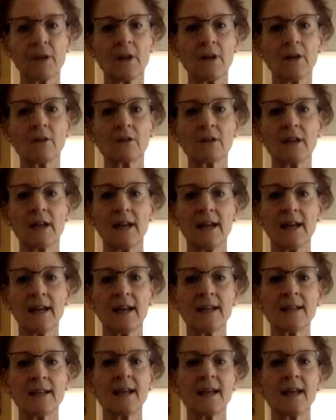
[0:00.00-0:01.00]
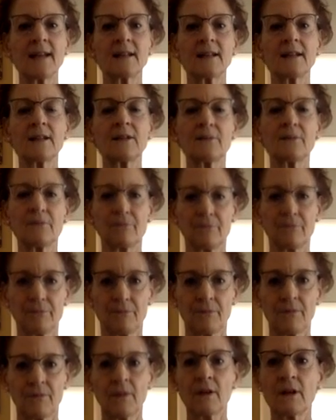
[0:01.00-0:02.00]
Okay, and
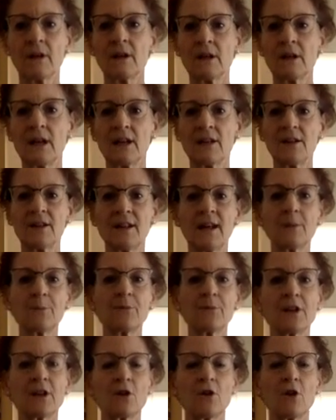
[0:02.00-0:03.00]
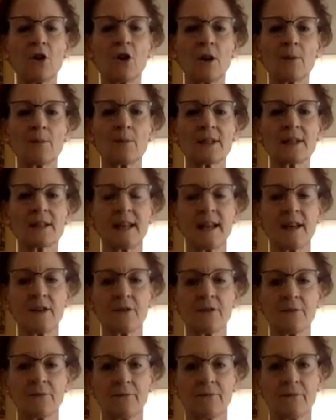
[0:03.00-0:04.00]
then bring your arms down.
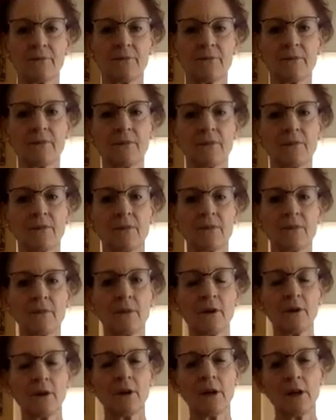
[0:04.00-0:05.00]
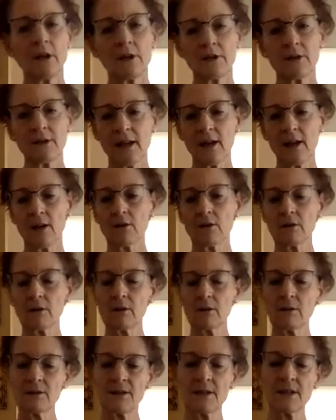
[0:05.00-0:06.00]
Now,
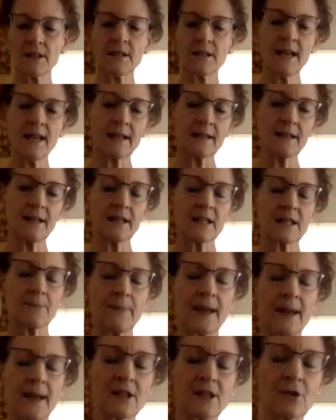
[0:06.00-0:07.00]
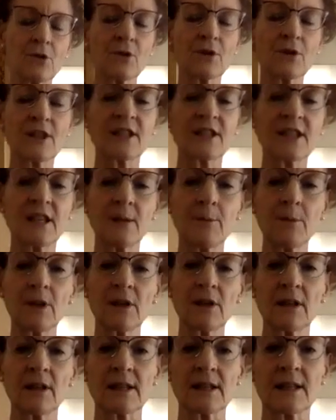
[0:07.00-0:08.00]
this technique's based on
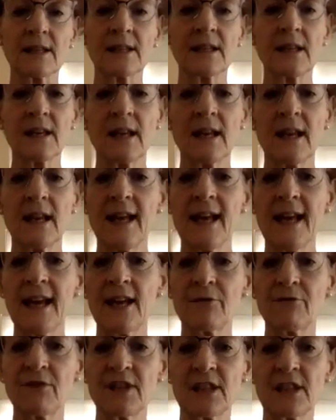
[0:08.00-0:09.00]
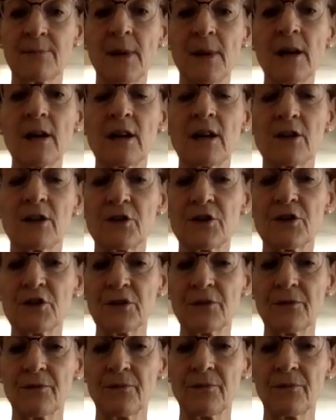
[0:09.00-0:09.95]
stimulus and response.